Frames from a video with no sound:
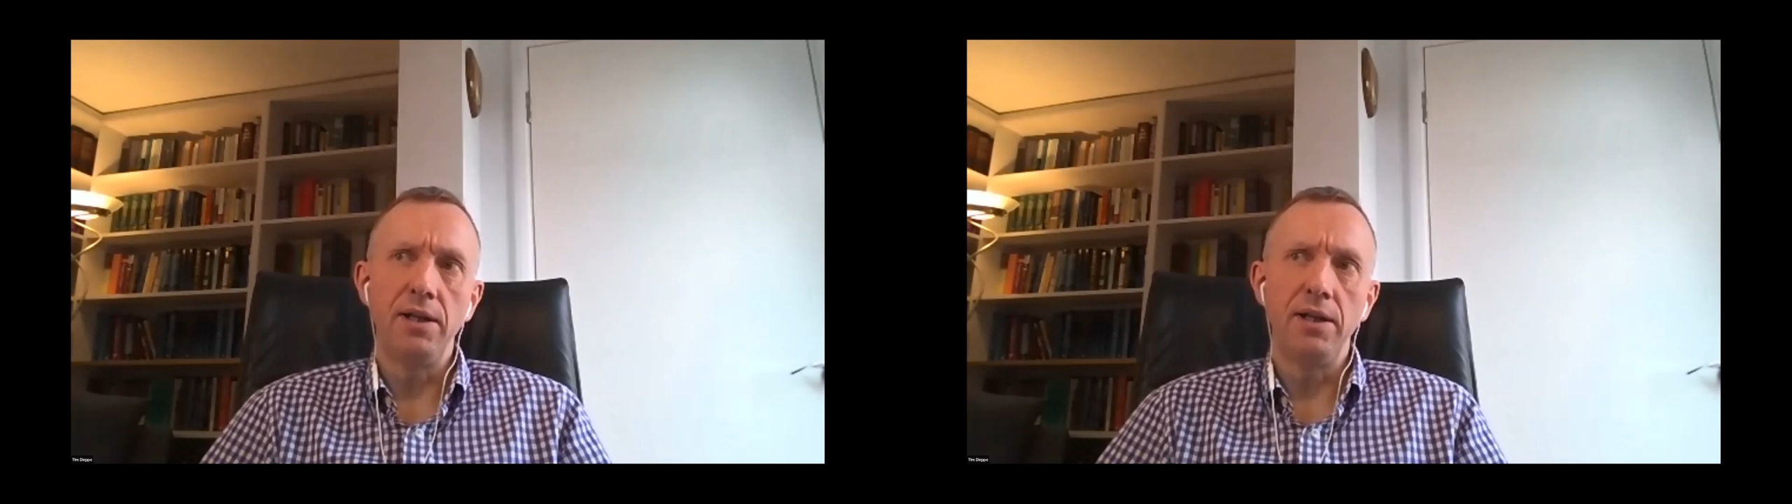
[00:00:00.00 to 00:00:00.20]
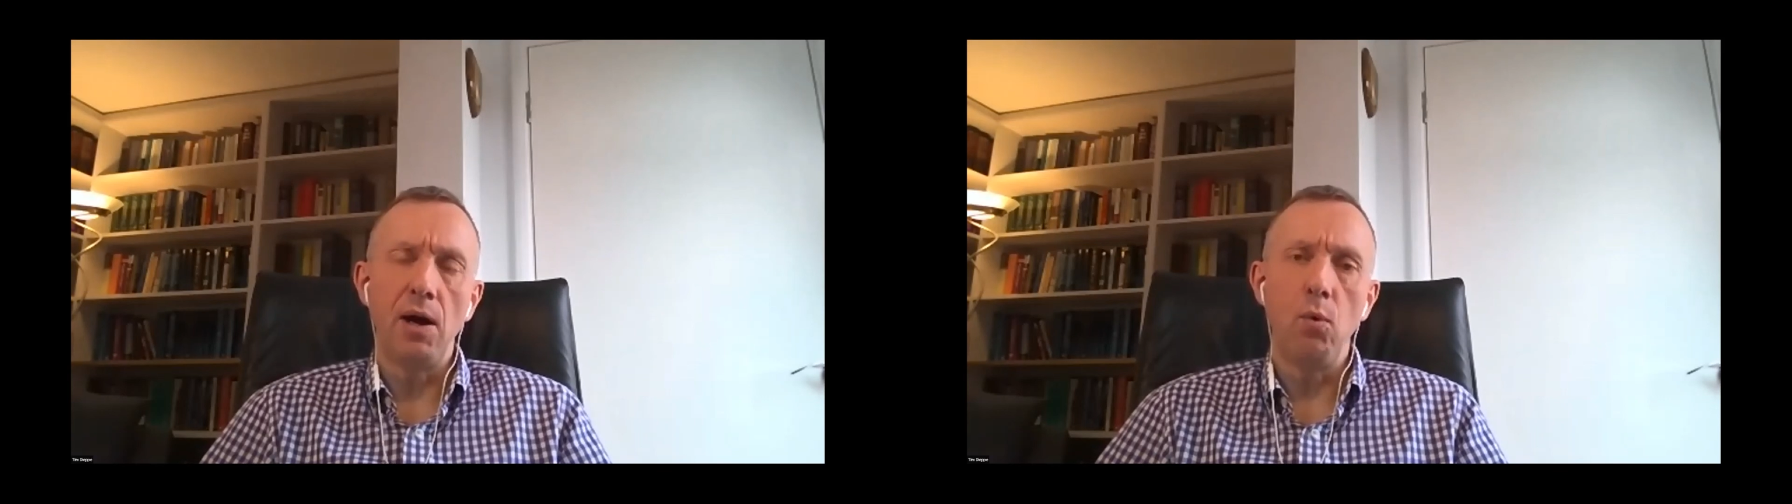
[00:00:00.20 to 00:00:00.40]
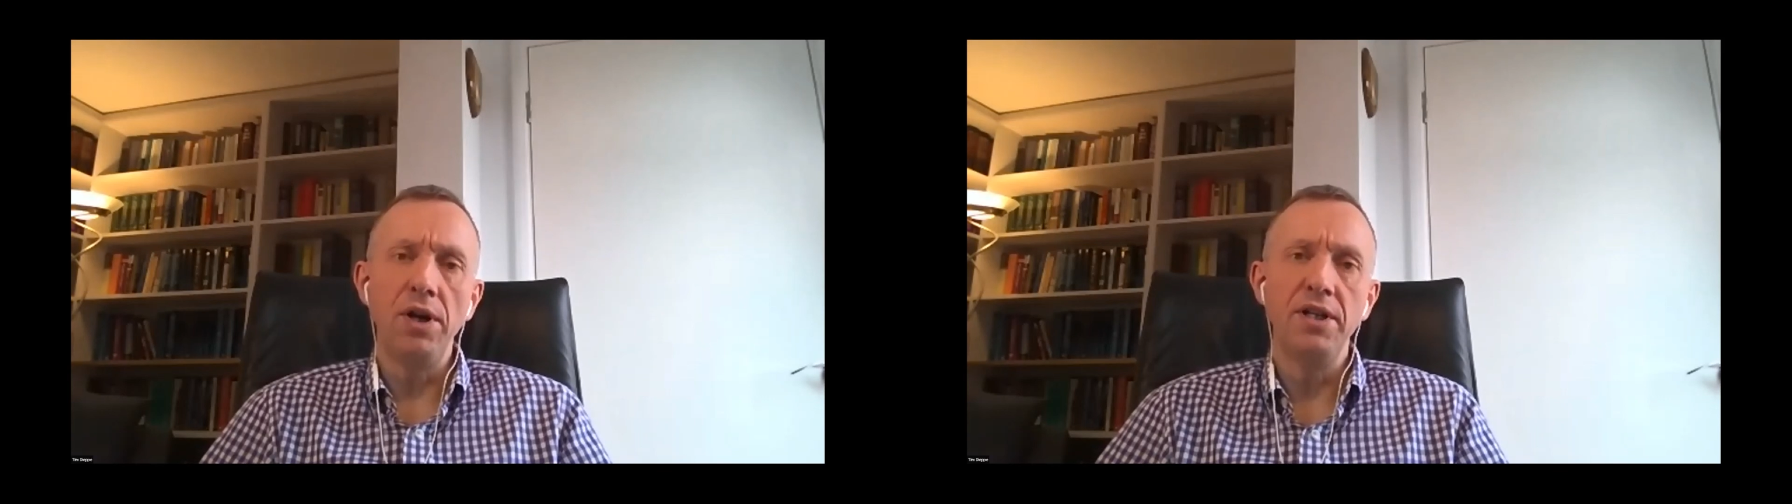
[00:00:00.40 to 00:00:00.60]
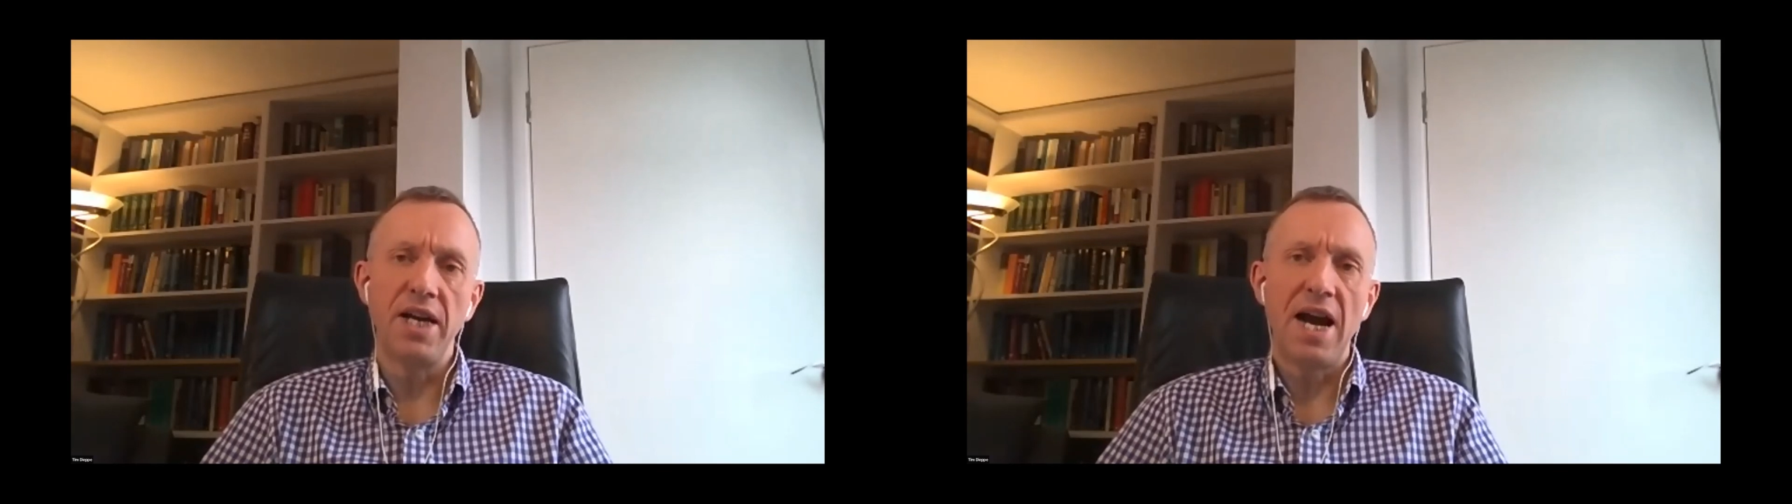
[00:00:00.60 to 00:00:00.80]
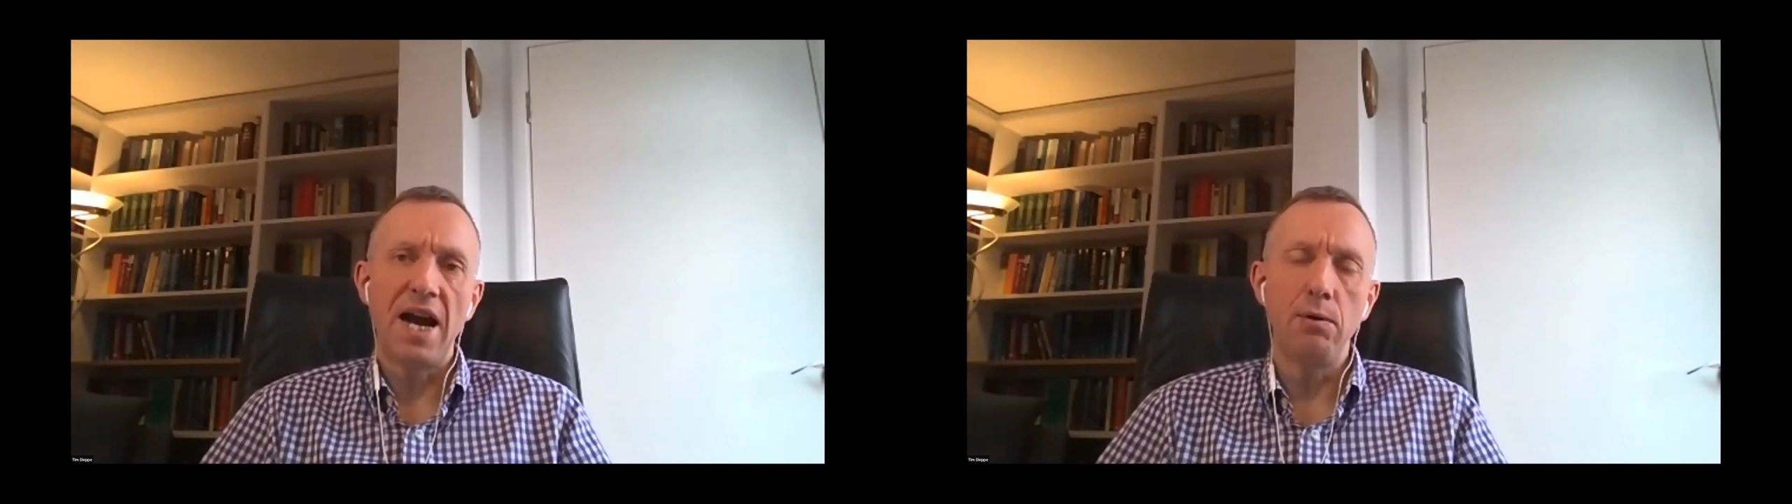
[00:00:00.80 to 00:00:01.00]

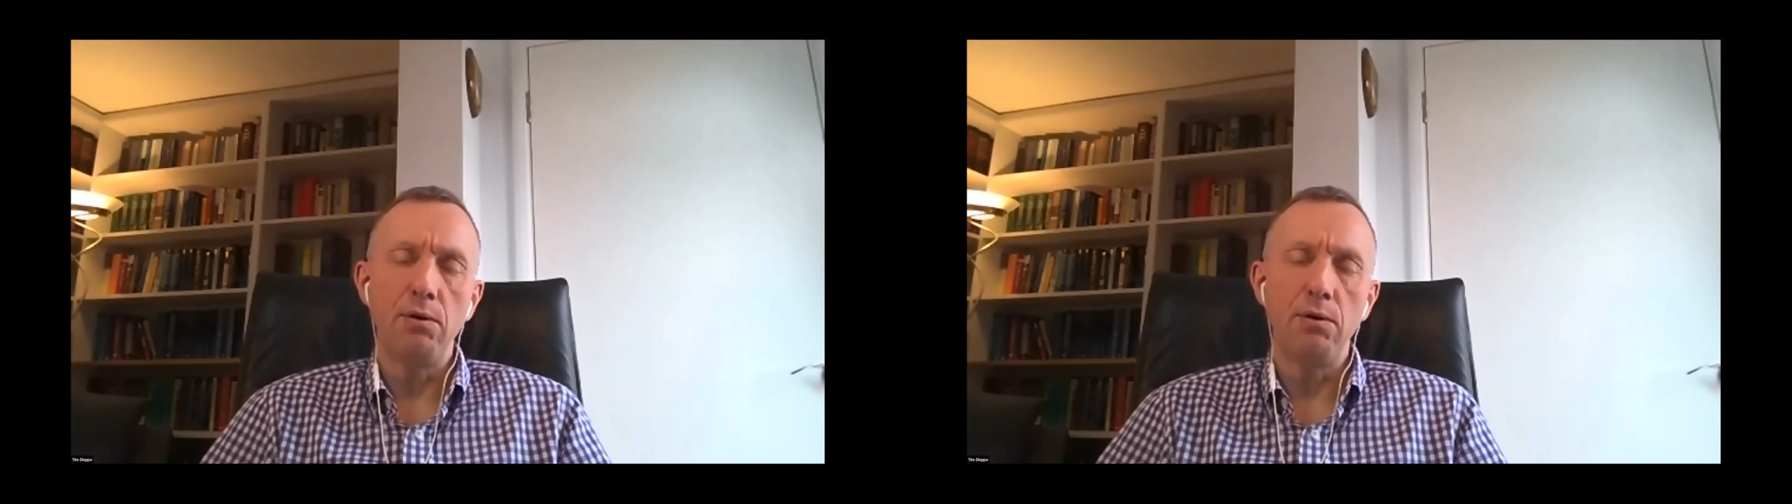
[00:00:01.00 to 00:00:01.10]
wonder how